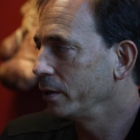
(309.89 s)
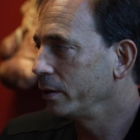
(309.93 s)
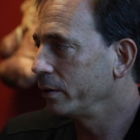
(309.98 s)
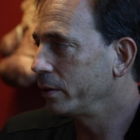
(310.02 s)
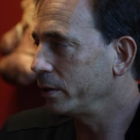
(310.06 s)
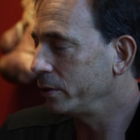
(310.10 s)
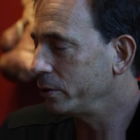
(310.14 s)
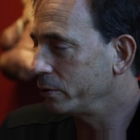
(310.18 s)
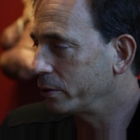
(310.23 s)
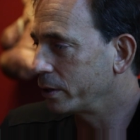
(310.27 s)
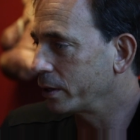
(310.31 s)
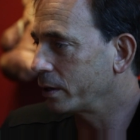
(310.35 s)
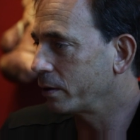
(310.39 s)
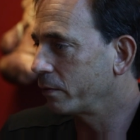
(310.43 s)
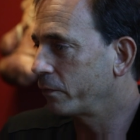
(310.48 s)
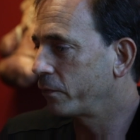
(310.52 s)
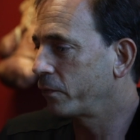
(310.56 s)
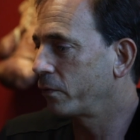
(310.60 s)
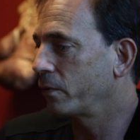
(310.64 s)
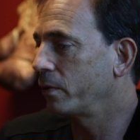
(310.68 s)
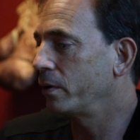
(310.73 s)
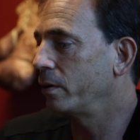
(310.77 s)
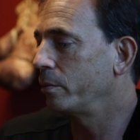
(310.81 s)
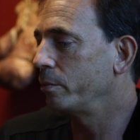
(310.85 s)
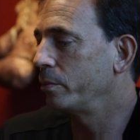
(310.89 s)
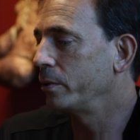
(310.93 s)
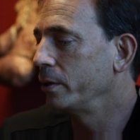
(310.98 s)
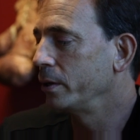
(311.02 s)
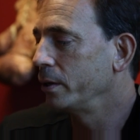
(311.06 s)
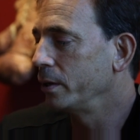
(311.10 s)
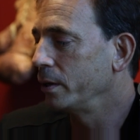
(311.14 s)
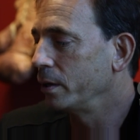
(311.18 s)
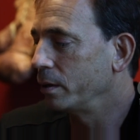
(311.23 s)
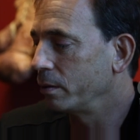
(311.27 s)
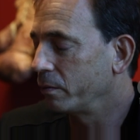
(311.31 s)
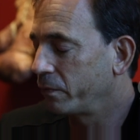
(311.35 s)
that you get from
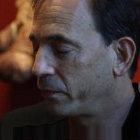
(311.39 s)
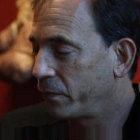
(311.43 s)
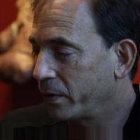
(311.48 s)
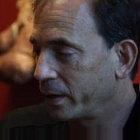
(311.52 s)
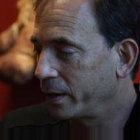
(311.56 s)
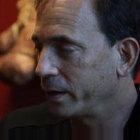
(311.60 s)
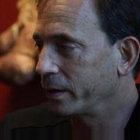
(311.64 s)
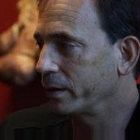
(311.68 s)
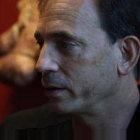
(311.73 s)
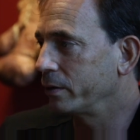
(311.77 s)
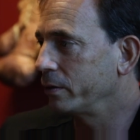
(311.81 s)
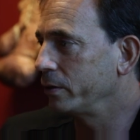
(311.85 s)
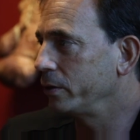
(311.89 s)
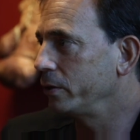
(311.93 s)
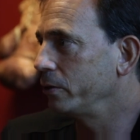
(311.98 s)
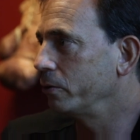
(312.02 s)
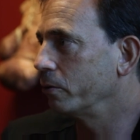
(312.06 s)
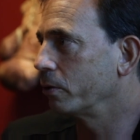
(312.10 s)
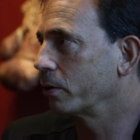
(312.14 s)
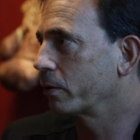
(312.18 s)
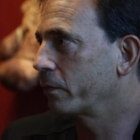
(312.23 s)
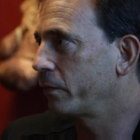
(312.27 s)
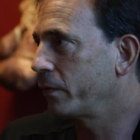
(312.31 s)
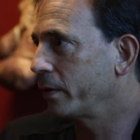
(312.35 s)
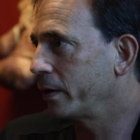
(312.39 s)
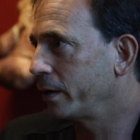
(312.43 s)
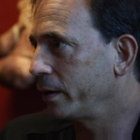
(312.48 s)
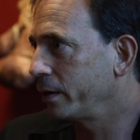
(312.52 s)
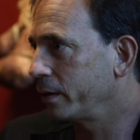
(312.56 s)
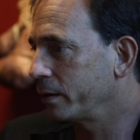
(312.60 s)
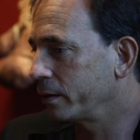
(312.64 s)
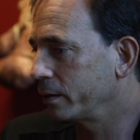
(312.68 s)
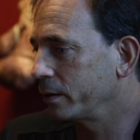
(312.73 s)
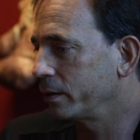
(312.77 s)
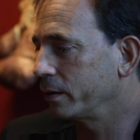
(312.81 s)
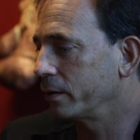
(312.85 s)
fighting in New York,
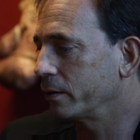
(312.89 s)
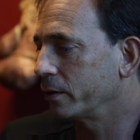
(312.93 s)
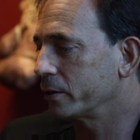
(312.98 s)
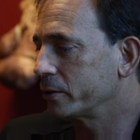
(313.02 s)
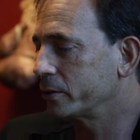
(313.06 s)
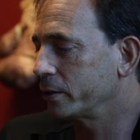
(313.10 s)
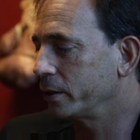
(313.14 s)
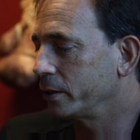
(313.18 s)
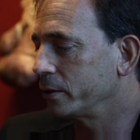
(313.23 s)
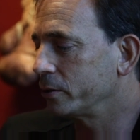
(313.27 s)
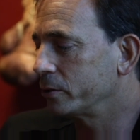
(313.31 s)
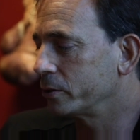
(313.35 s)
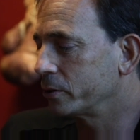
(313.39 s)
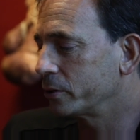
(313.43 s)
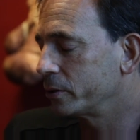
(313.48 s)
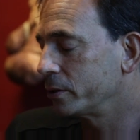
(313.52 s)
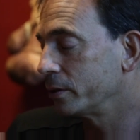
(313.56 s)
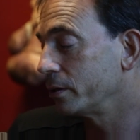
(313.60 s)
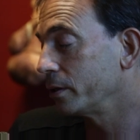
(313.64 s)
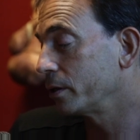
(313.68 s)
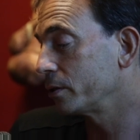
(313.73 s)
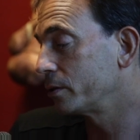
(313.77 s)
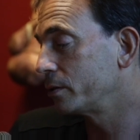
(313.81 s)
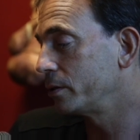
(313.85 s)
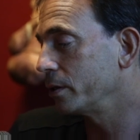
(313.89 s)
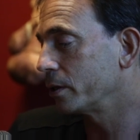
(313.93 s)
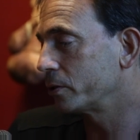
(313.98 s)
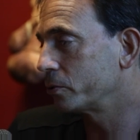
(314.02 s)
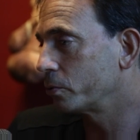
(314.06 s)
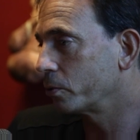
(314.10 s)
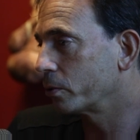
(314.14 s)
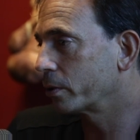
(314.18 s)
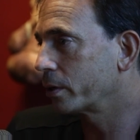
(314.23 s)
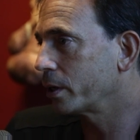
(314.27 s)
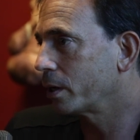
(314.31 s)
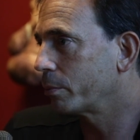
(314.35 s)
fighting in Los Angeles, and that, that's
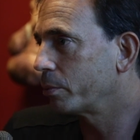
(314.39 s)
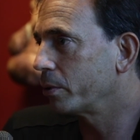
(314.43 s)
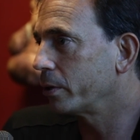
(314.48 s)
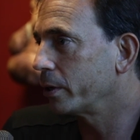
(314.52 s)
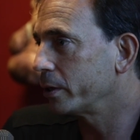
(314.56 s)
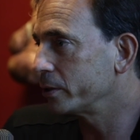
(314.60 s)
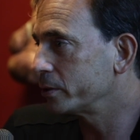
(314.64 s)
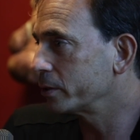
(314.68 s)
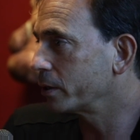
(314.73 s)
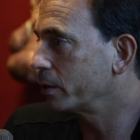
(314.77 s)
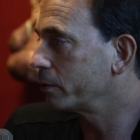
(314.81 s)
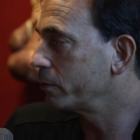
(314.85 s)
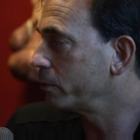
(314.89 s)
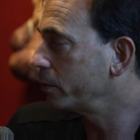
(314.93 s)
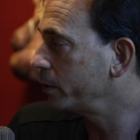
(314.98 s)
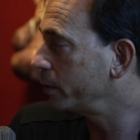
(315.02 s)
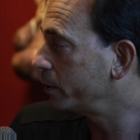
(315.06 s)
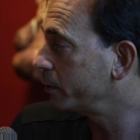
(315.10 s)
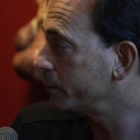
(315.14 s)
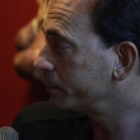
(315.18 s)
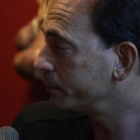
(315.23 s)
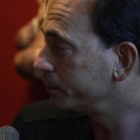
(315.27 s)
what we're capitalizing on right now.